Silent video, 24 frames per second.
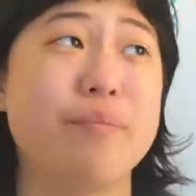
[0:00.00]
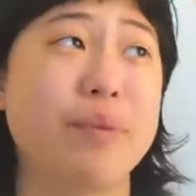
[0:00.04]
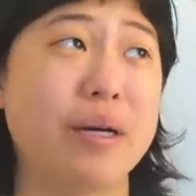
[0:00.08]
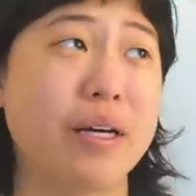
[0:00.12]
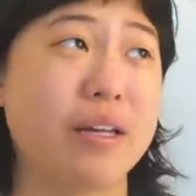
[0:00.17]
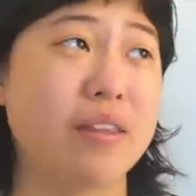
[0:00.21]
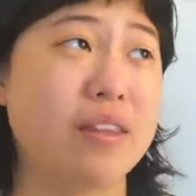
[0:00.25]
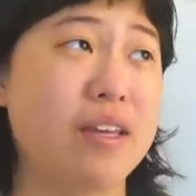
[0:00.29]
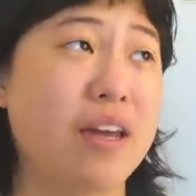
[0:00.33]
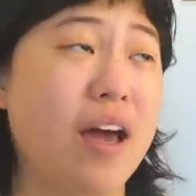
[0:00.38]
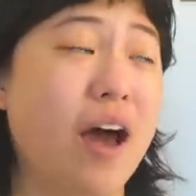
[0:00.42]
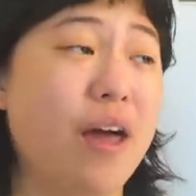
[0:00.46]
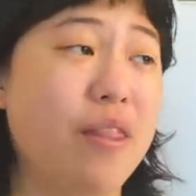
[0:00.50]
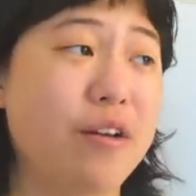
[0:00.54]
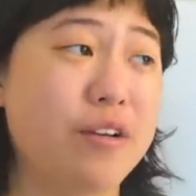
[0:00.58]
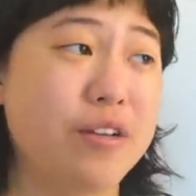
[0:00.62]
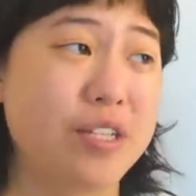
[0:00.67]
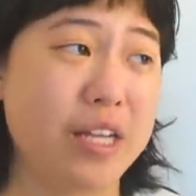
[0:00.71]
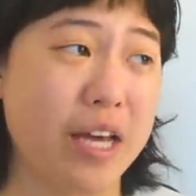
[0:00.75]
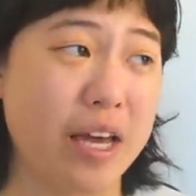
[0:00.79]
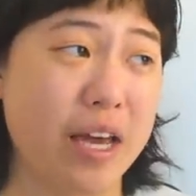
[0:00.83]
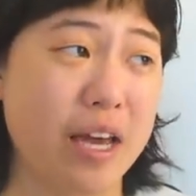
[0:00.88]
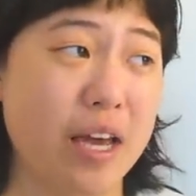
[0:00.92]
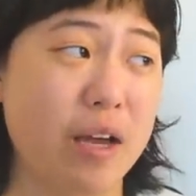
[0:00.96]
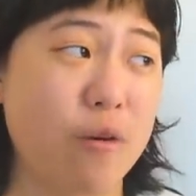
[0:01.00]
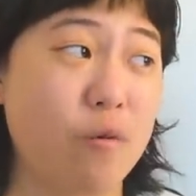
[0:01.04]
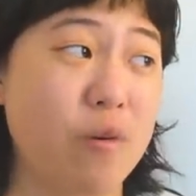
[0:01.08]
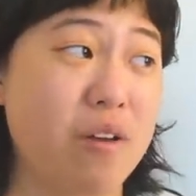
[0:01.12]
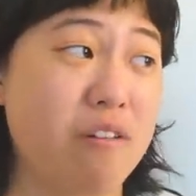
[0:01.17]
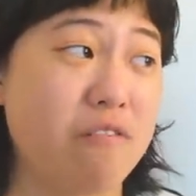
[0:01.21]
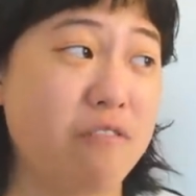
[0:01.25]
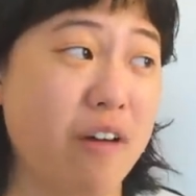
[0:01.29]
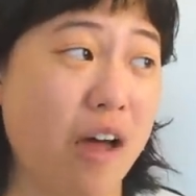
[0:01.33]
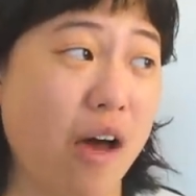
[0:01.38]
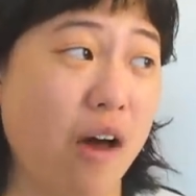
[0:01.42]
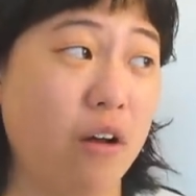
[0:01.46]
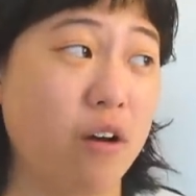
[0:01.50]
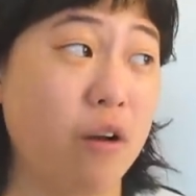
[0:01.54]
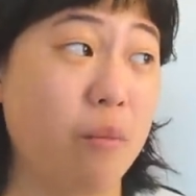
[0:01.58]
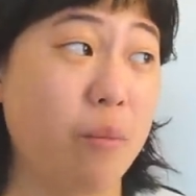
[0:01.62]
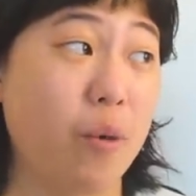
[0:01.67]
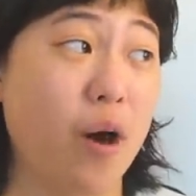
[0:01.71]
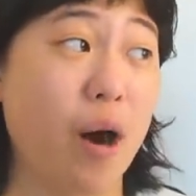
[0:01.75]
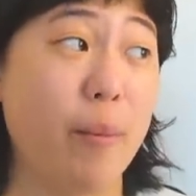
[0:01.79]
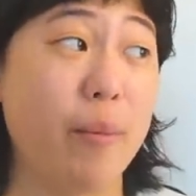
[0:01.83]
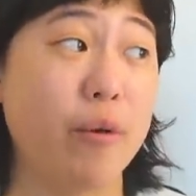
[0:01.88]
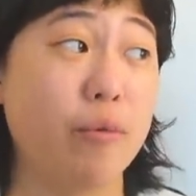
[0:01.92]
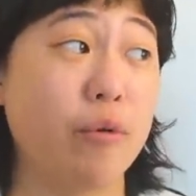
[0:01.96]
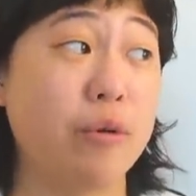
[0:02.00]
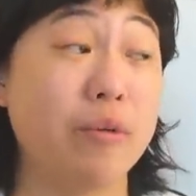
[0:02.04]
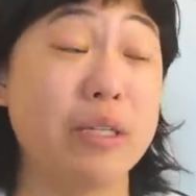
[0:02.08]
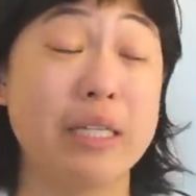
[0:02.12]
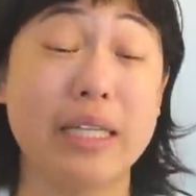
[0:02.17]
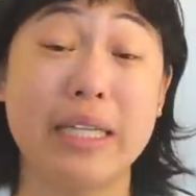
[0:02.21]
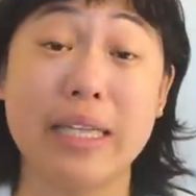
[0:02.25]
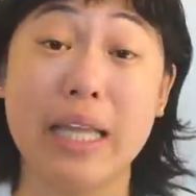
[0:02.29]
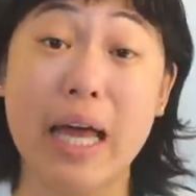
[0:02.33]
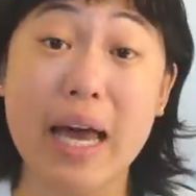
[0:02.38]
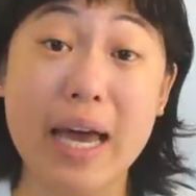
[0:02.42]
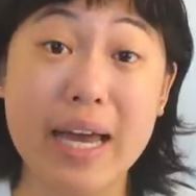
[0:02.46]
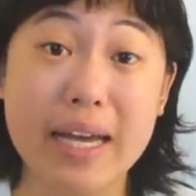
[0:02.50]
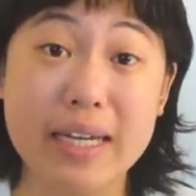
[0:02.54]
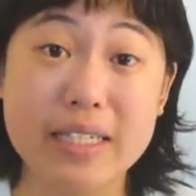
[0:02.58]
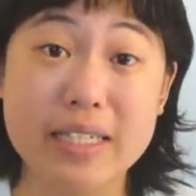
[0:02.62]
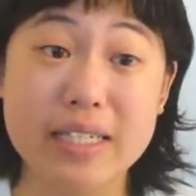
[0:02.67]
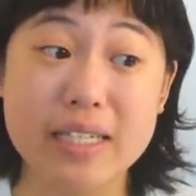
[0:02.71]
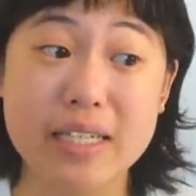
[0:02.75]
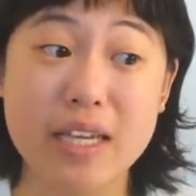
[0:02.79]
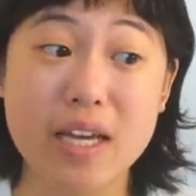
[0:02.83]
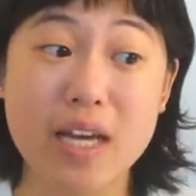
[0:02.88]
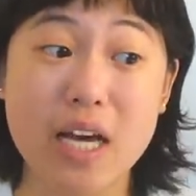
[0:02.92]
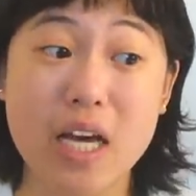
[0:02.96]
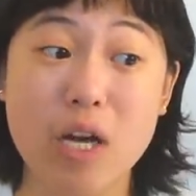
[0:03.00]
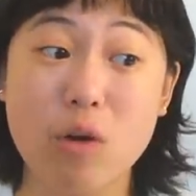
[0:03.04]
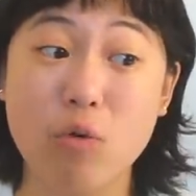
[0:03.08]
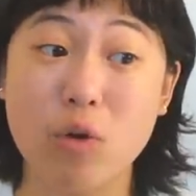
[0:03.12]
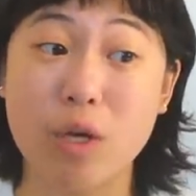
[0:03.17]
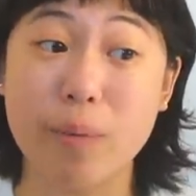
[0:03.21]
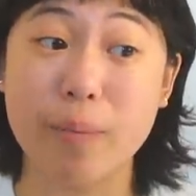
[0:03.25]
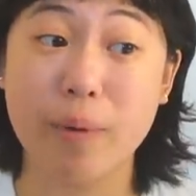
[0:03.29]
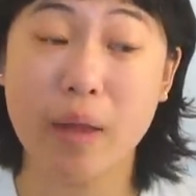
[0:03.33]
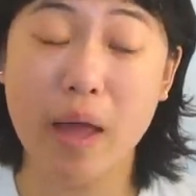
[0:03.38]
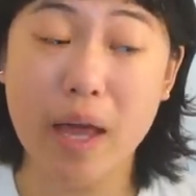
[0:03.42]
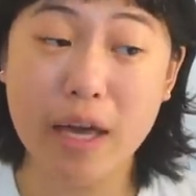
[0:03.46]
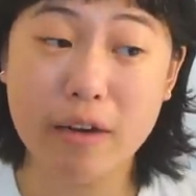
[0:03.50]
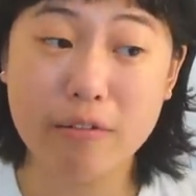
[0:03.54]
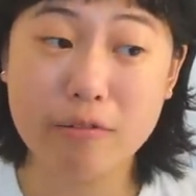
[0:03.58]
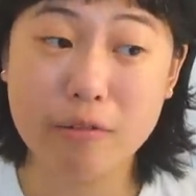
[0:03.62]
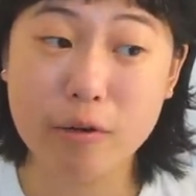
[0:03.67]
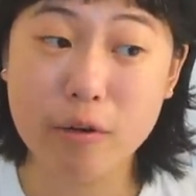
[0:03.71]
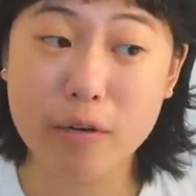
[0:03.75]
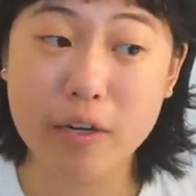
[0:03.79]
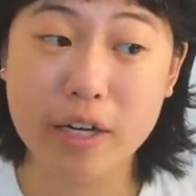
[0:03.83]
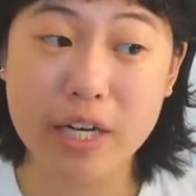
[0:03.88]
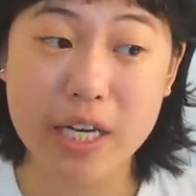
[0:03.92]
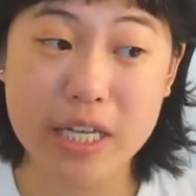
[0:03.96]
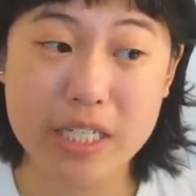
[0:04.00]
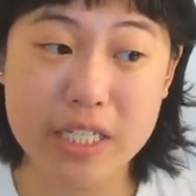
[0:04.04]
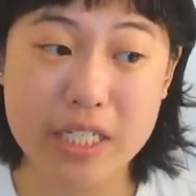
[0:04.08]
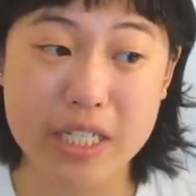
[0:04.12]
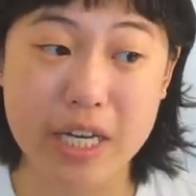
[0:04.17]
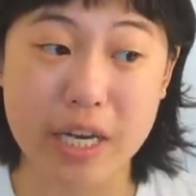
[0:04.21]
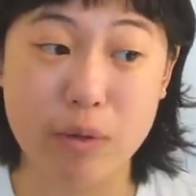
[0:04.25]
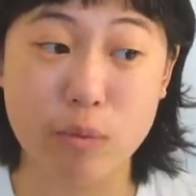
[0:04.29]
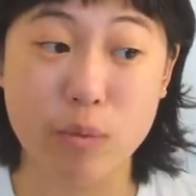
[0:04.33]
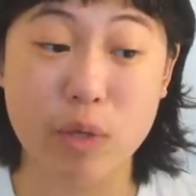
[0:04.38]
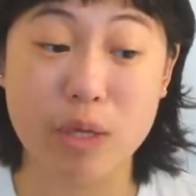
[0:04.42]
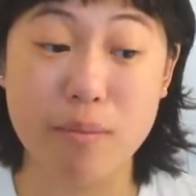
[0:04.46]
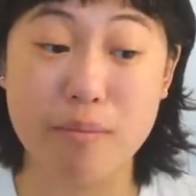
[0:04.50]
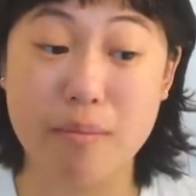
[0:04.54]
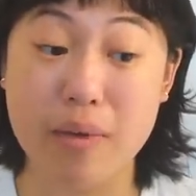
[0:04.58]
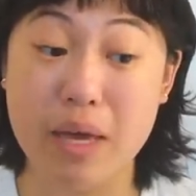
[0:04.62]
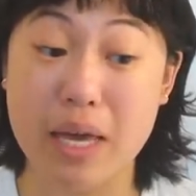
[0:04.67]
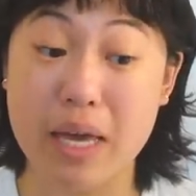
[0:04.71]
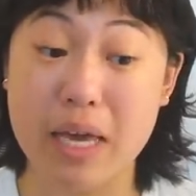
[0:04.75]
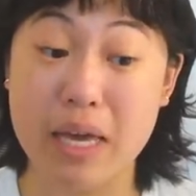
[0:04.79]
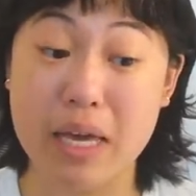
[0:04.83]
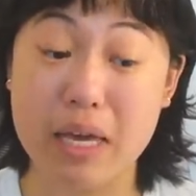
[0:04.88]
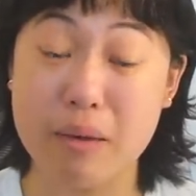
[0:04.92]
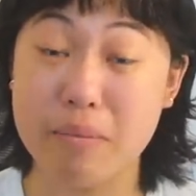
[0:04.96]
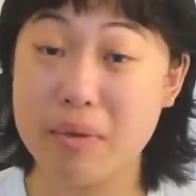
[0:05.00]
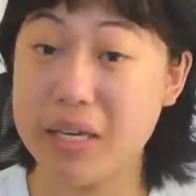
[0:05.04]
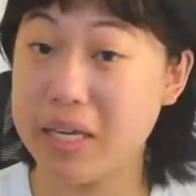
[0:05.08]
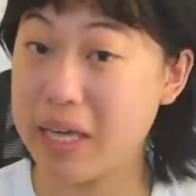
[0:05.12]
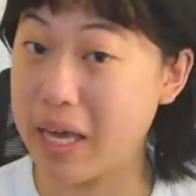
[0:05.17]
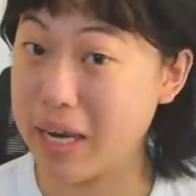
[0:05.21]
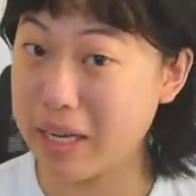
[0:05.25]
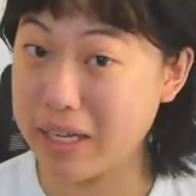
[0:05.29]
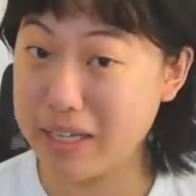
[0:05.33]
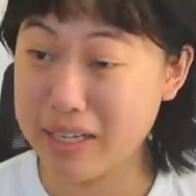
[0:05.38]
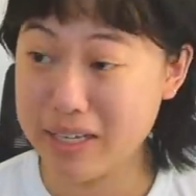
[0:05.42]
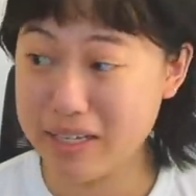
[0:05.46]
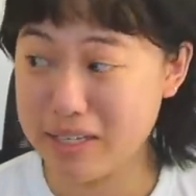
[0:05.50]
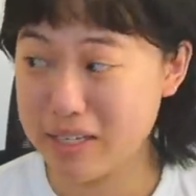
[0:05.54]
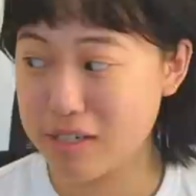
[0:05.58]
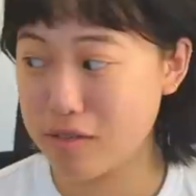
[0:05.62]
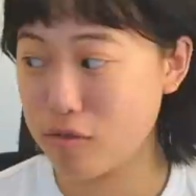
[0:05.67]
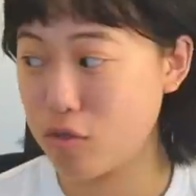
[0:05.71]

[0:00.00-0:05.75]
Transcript: but the other day we found an apartment we really liked, we applied for it, and we may be getting it.